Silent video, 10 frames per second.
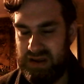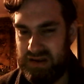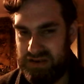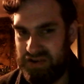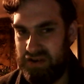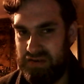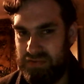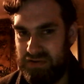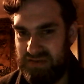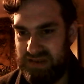
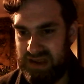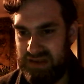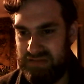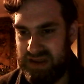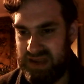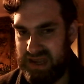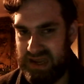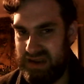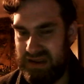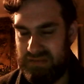trope on TV
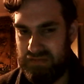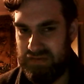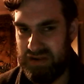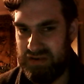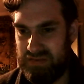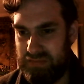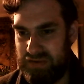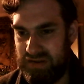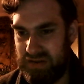and in films.